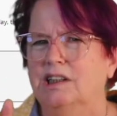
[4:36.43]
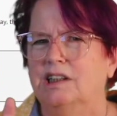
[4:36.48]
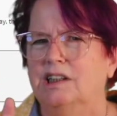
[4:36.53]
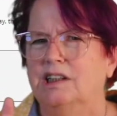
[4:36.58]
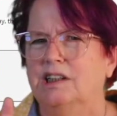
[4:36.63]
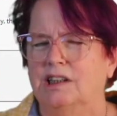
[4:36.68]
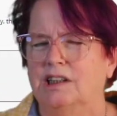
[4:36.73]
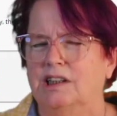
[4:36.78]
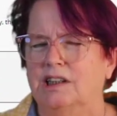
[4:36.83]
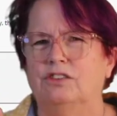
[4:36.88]

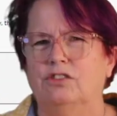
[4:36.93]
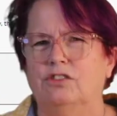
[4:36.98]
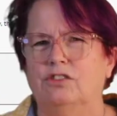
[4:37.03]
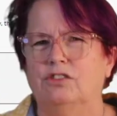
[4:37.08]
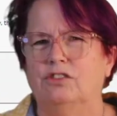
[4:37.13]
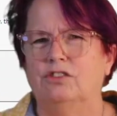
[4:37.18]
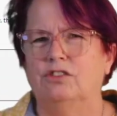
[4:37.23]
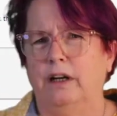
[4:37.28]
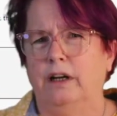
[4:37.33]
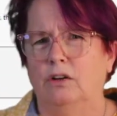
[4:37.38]
is a
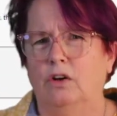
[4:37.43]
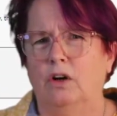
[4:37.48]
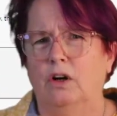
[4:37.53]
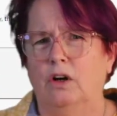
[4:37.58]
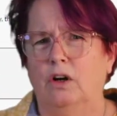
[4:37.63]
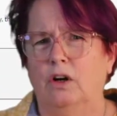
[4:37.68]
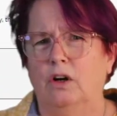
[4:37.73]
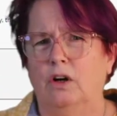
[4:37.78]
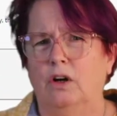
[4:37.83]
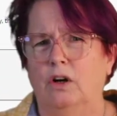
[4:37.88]
week
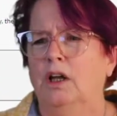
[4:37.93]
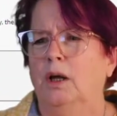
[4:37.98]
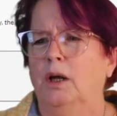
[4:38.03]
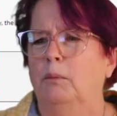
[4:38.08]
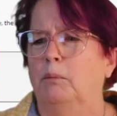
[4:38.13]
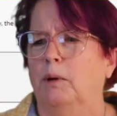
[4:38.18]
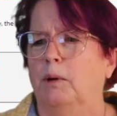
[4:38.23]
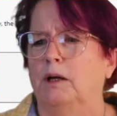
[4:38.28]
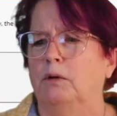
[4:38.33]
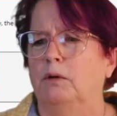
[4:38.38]
long,
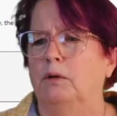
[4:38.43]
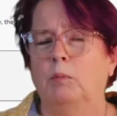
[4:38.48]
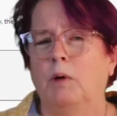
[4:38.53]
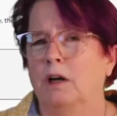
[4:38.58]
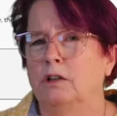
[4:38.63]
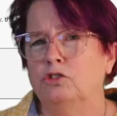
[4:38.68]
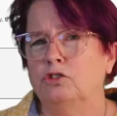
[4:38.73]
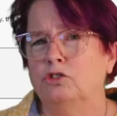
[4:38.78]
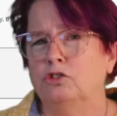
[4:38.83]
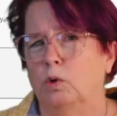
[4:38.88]
but
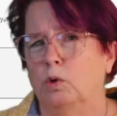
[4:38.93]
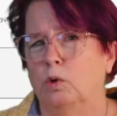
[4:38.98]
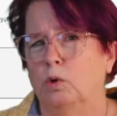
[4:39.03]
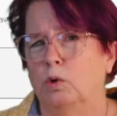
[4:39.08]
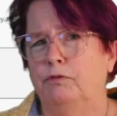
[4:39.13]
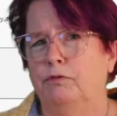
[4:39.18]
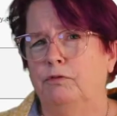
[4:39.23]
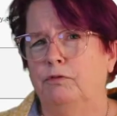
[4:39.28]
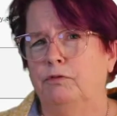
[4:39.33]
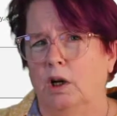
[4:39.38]
module 1
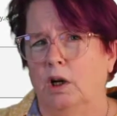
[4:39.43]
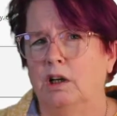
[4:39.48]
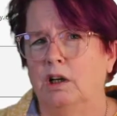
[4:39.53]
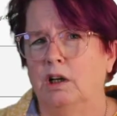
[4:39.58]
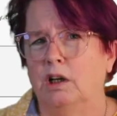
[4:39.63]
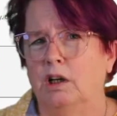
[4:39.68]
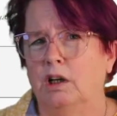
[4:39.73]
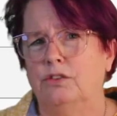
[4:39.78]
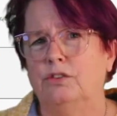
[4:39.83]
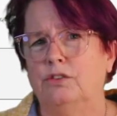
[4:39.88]
for
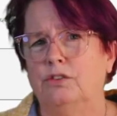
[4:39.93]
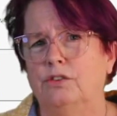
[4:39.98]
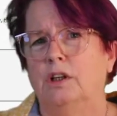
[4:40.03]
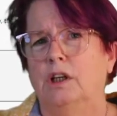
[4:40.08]
us